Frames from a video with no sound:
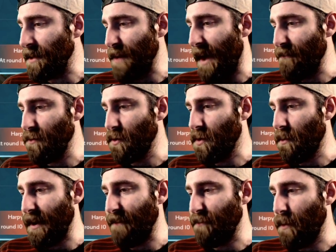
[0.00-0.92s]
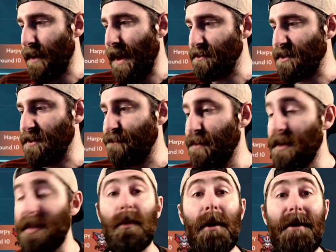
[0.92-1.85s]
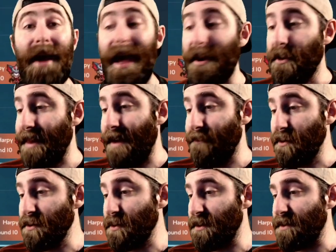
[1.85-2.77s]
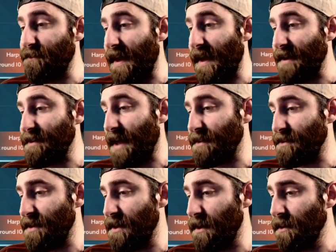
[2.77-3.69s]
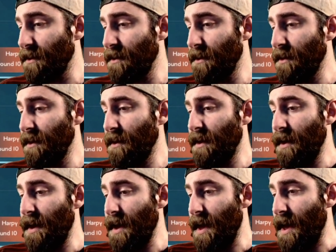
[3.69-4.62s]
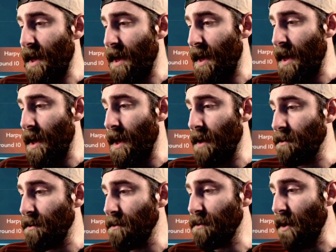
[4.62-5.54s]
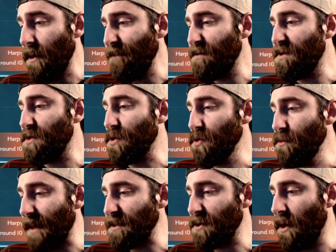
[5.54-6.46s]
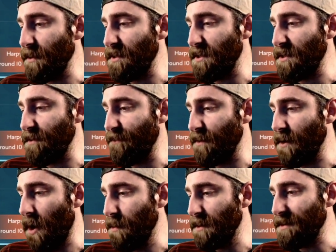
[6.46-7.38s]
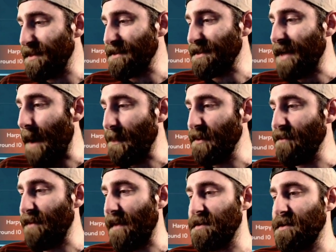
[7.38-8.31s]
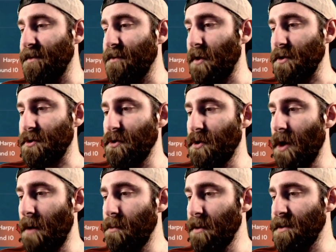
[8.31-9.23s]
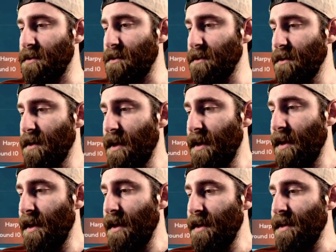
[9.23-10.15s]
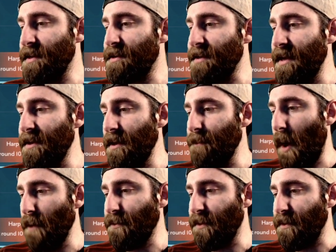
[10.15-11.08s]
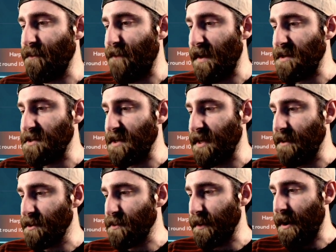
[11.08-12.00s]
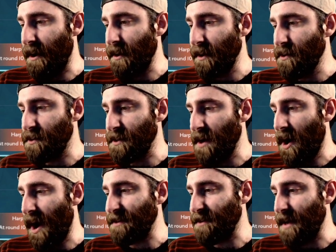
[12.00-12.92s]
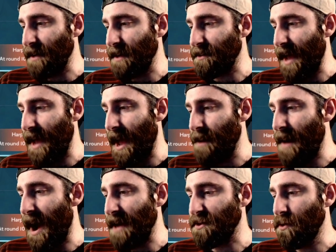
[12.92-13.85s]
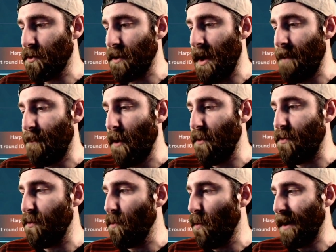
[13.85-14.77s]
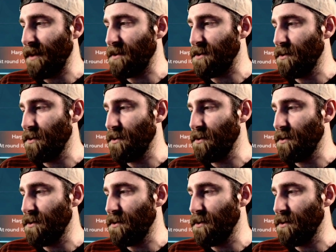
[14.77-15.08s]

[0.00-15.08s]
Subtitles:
as we have a look at what everyone else is building, we're ahead on levels, which is fantastic. And we don't have too much competition for goblins. There's a couple of others that have got 2 goblins. You can see that both of the featured heroes we're currently using, Ice Tusk and Marsh Lord, are both 1- and